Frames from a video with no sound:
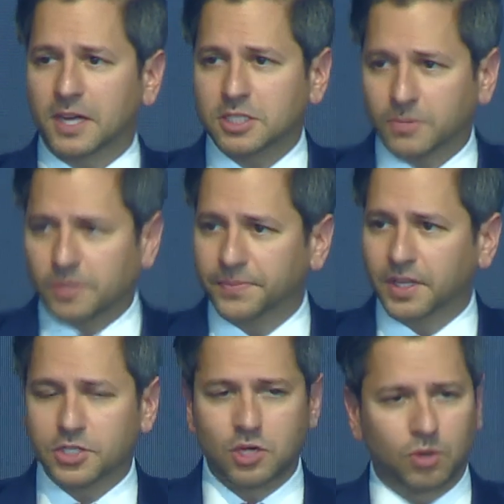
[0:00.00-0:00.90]
possible.
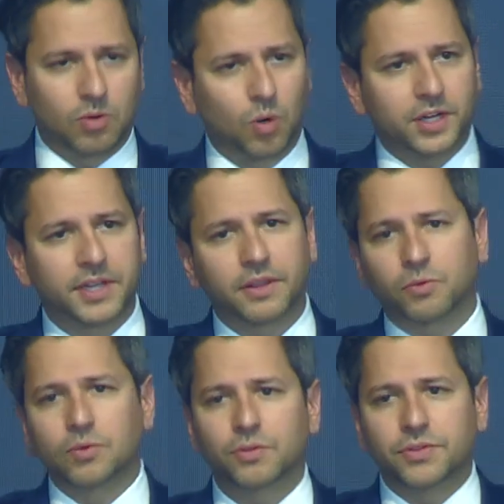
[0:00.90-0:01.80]
And so we're working
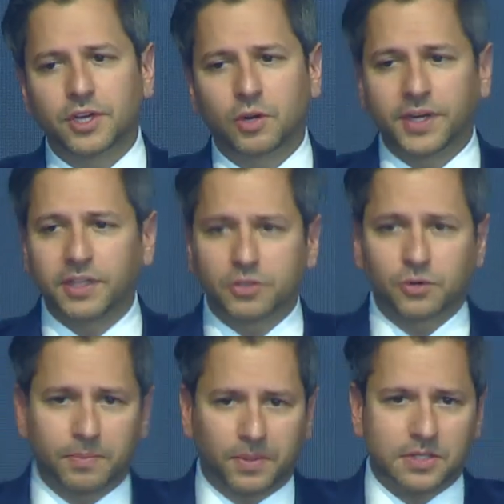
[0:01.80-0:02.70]
through the
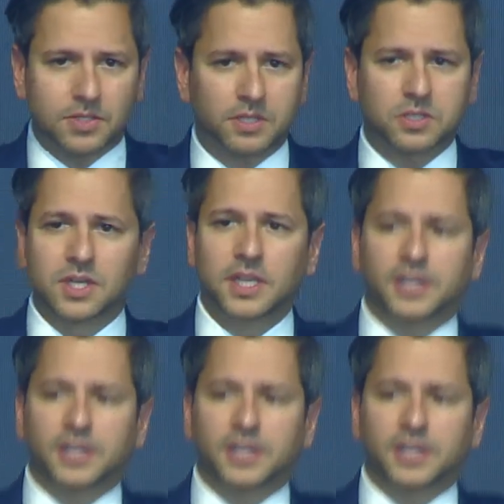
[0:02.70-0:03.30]
regulatory process